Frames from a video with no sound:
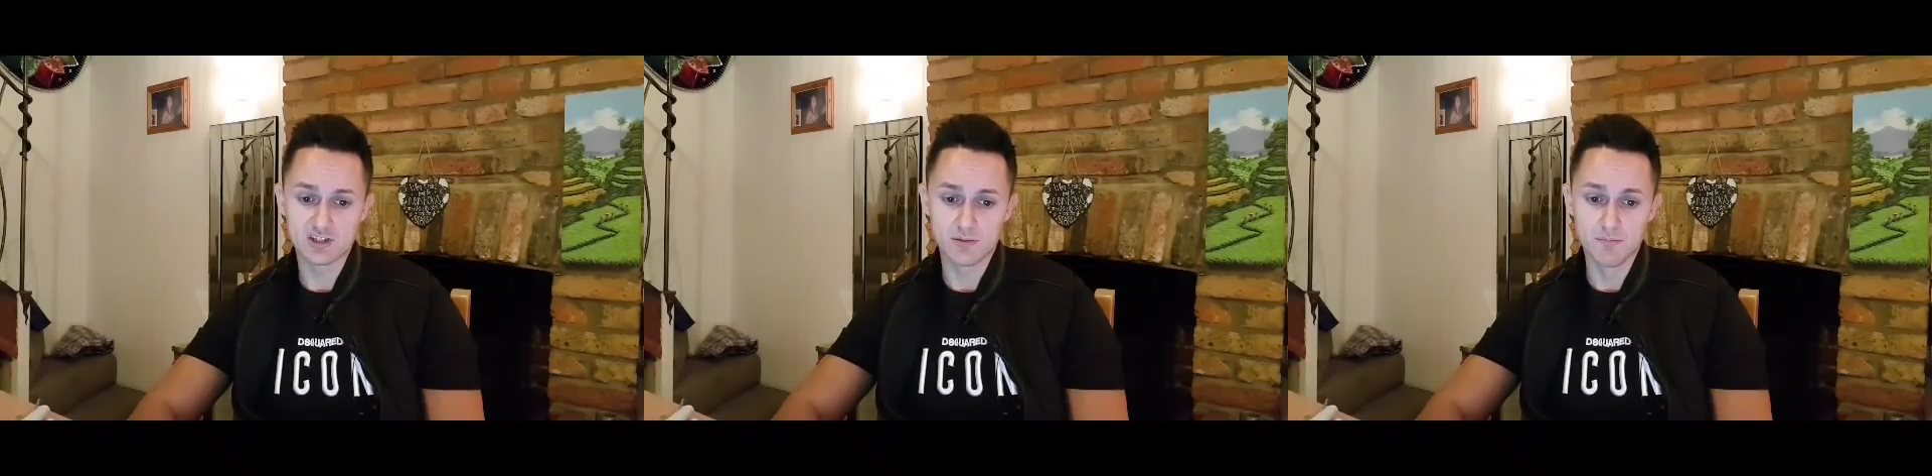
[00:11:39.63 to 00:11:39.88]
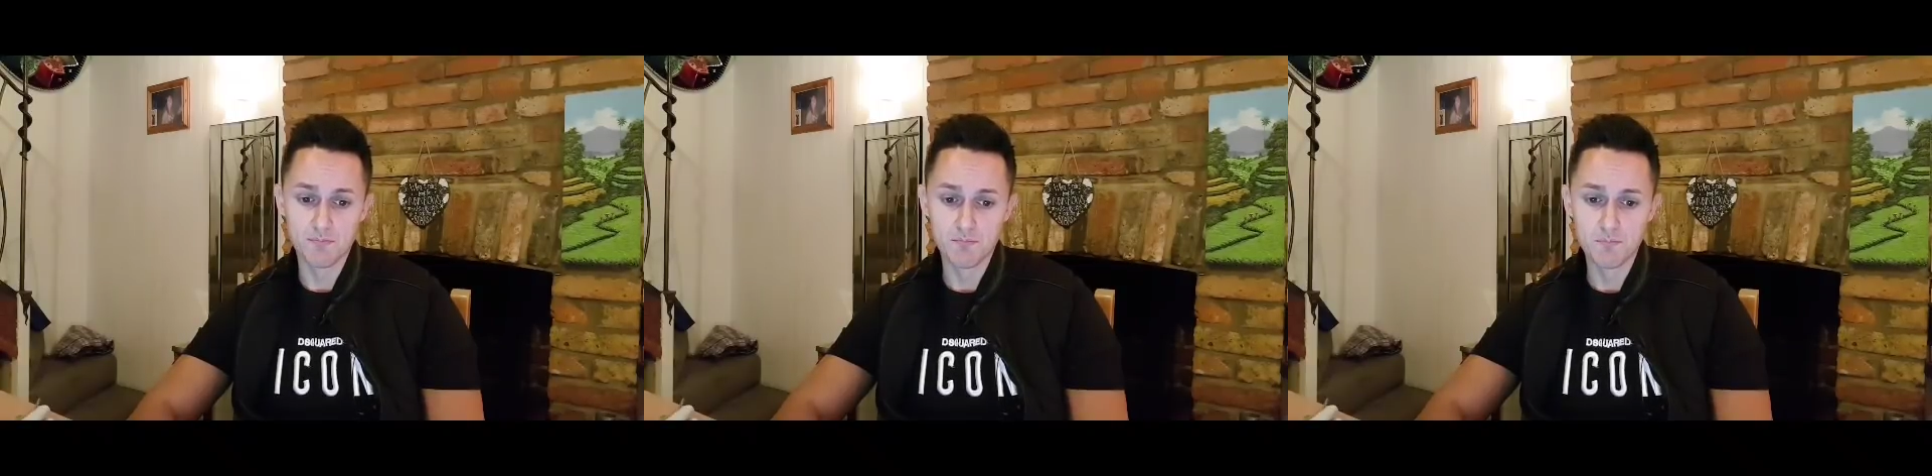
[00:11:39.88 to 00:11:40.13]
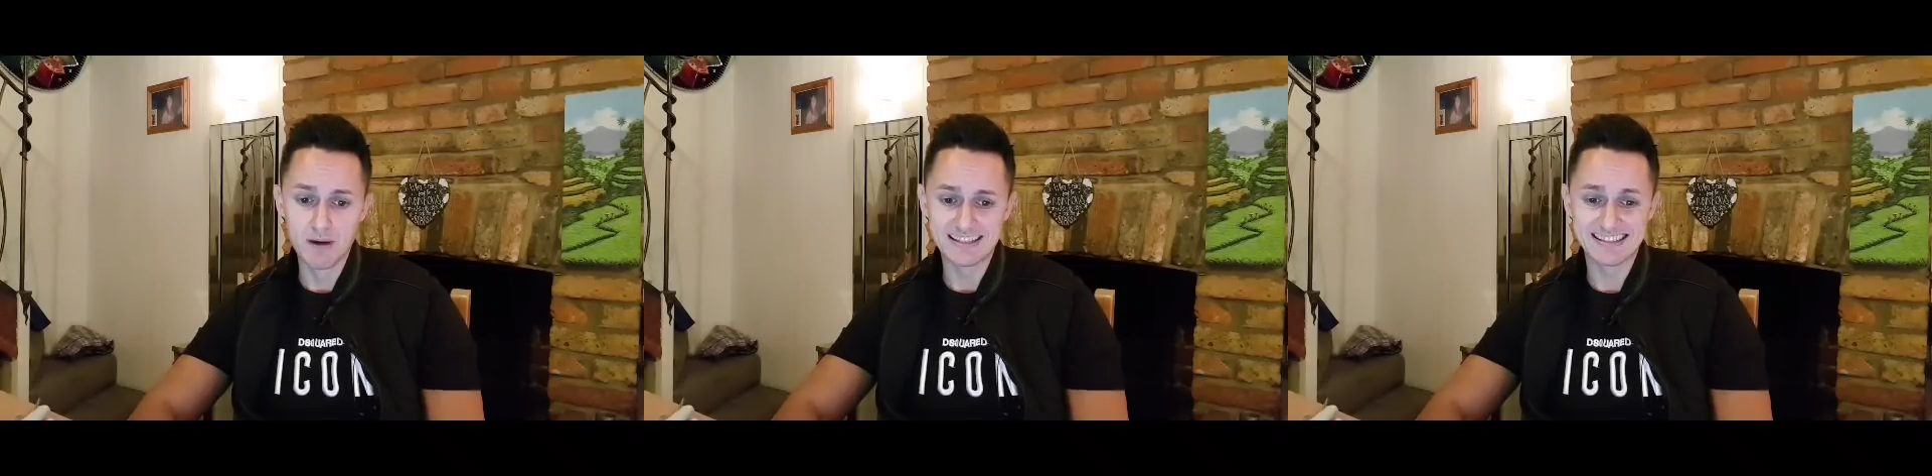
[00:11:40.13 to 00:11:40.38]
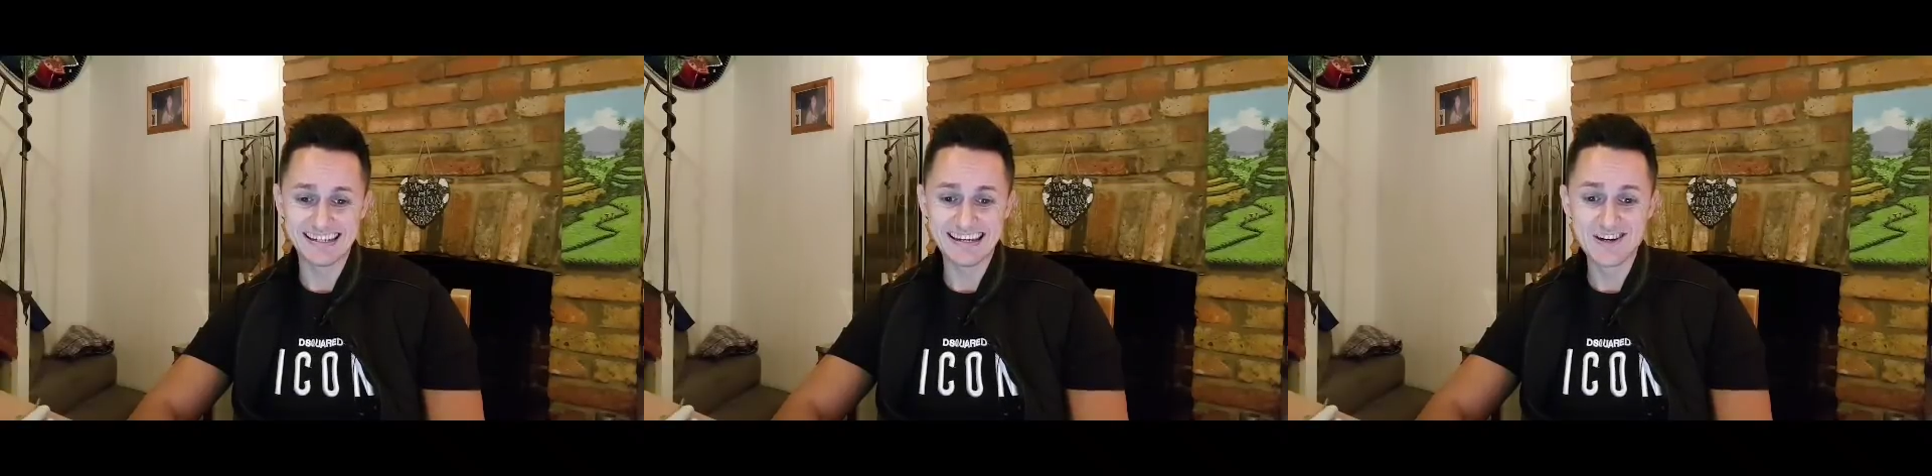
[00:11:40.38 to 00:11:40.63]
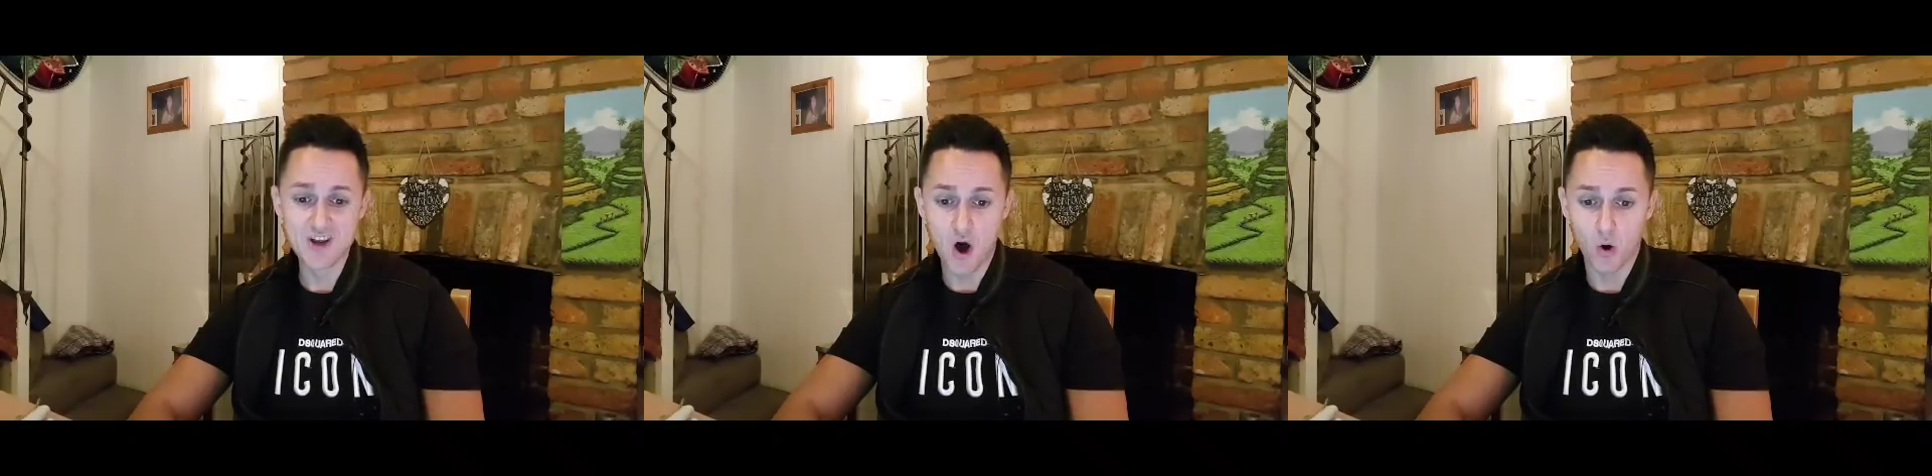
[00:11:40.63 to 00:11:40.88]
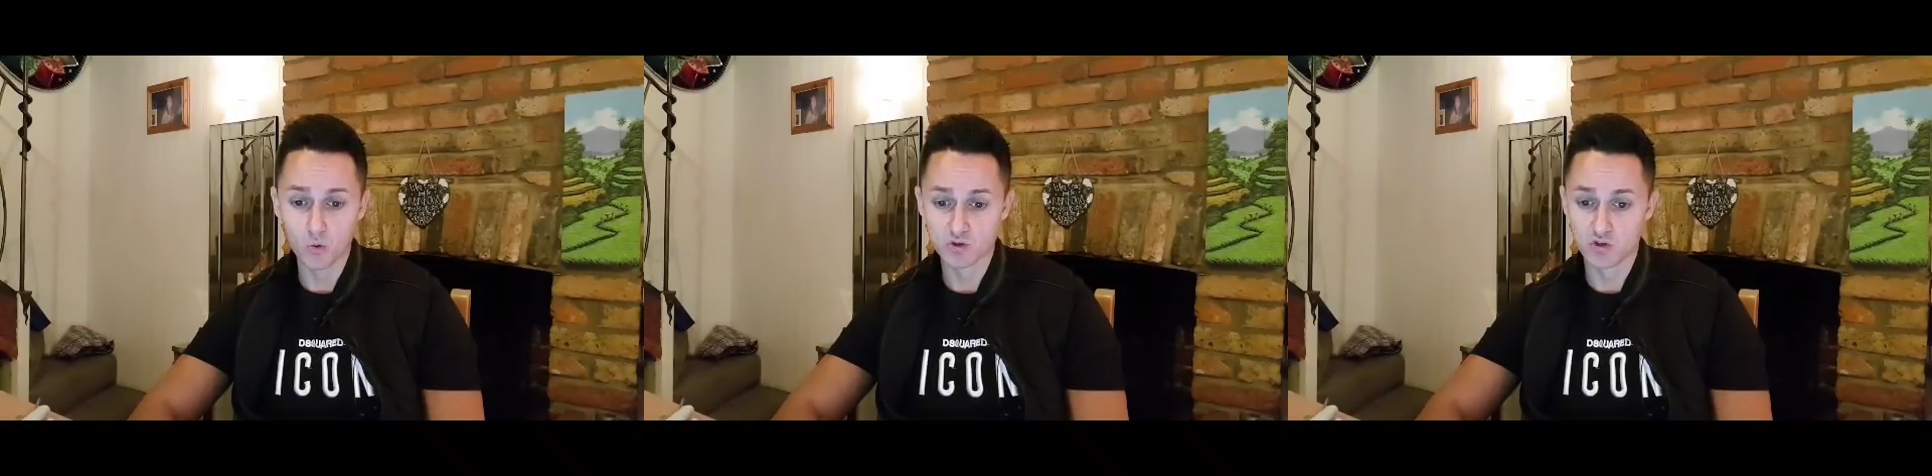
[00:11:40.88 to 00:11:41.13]
the Matty
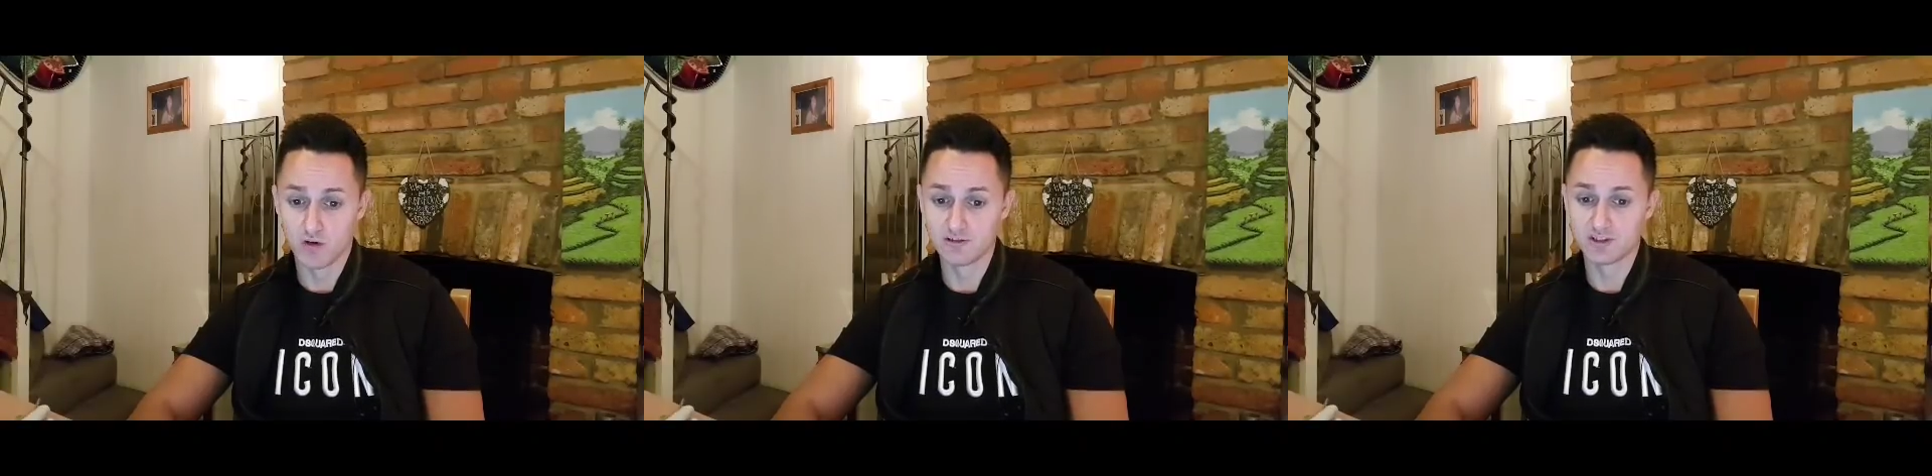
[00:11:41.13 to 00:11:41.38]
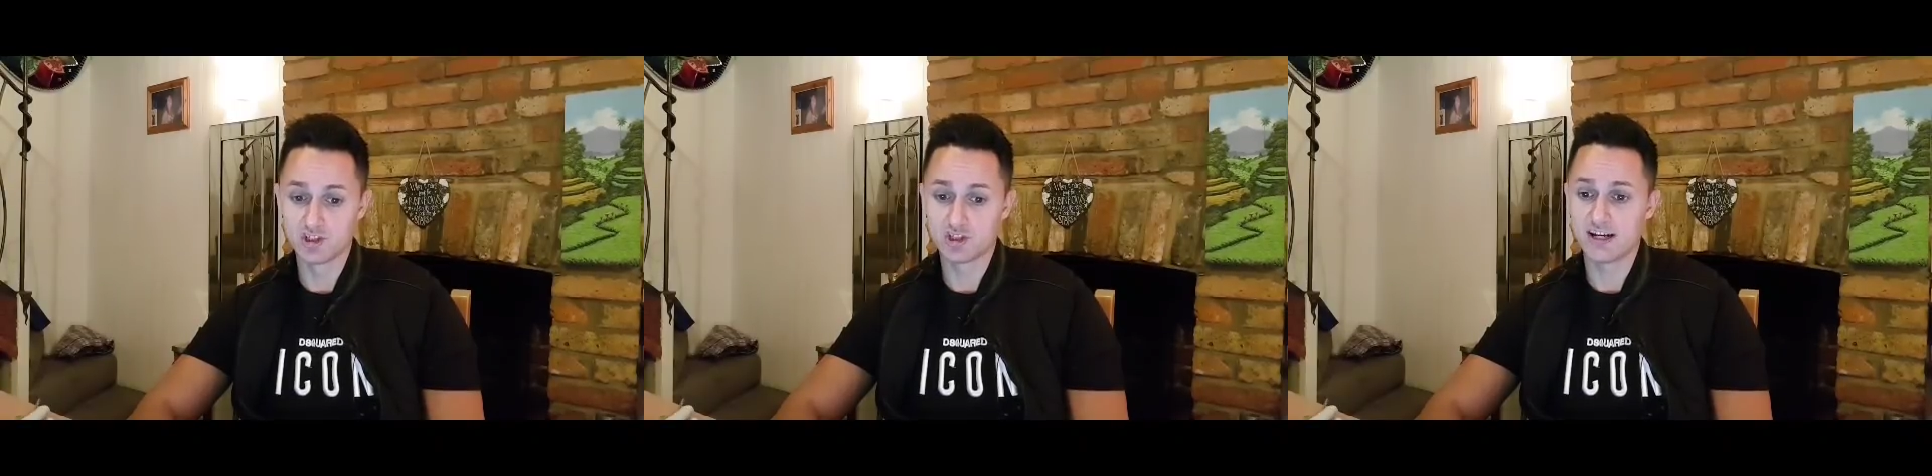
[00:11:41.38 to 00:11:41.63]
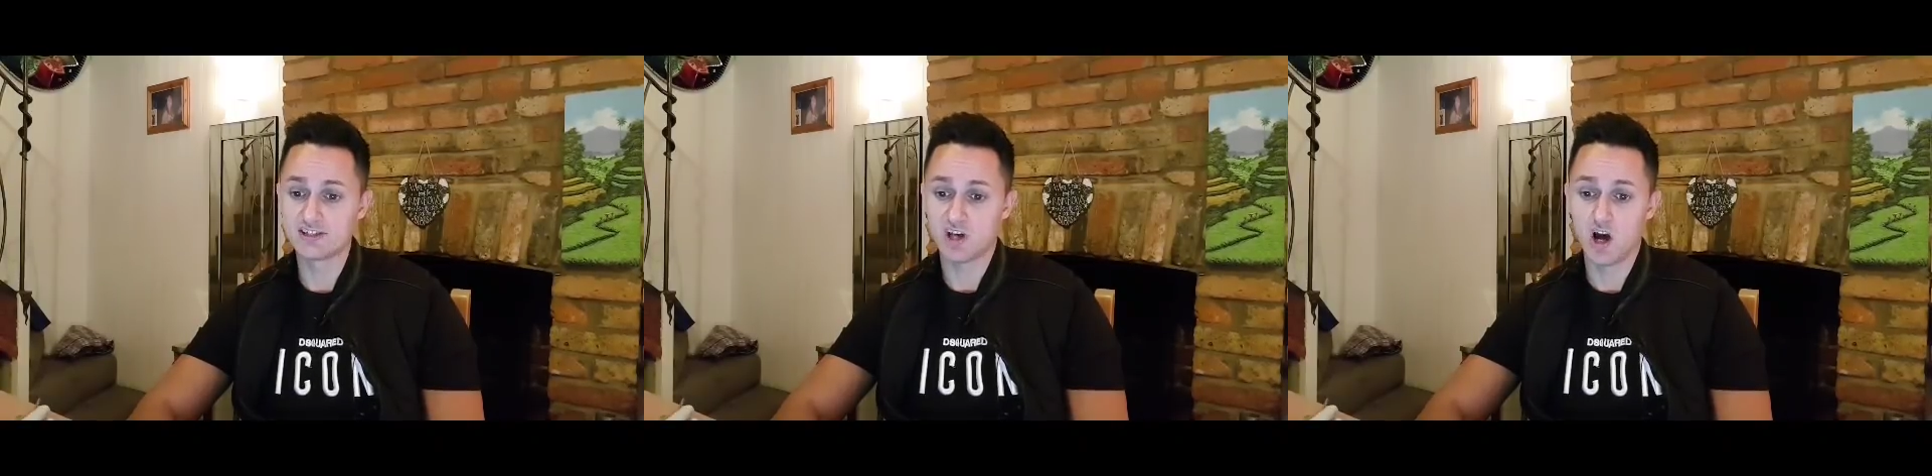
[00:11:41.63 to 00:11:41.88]
Knowles novices chase